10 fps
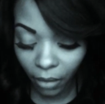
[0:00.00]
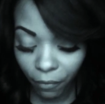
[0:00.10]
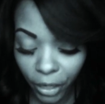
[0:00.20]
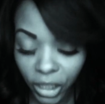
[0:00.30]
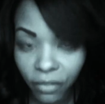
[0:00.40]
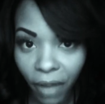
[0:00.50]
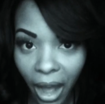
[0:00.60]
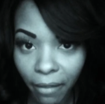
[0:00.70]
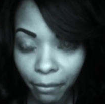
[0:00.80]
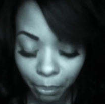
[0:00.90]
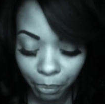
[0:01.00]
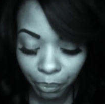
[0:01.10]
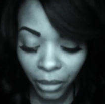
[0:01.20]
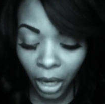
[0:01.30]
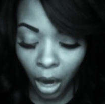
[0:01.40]
Verse 5.
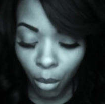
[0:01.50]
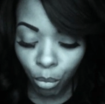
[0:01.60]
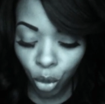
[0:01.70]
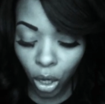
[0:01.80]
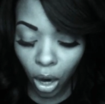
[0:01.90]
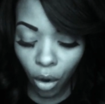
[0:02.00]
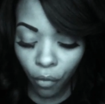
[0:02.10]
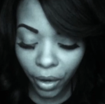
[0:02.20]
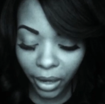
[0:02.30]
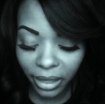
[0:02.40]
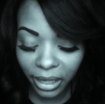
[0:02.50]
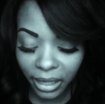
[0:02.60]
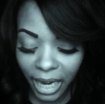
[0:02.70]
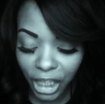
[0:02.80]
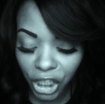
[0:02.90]
Moreover, the
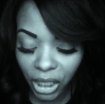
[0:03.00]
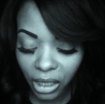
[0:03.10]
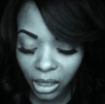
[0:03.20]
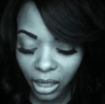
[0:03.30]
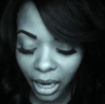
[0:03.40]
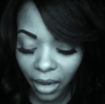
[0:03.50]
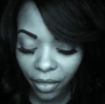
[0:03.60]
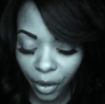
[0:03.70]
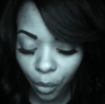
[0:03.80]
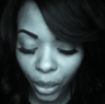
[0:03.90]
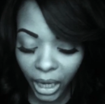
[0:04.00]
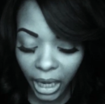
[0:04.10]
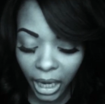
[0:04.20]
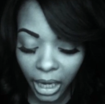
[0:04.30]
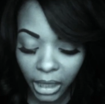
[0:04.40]
nations in their
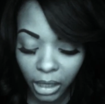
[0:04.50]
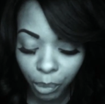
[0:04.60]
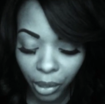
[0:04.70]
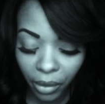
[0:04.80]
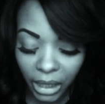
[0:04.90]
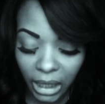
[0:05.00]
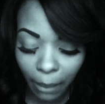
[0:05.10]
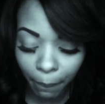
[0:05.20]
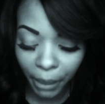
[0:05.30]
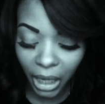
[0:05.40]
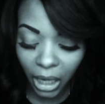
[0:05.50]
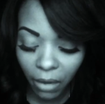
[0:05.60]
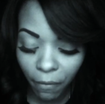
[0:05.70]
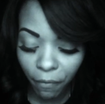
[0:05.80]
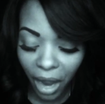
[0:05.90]
wicked conspiracy being
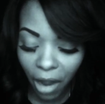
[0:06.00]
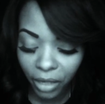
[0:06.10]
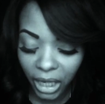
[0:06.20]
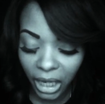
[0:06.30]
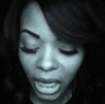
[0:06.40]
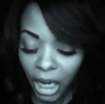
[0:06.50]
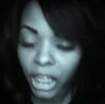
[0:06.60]
confounded,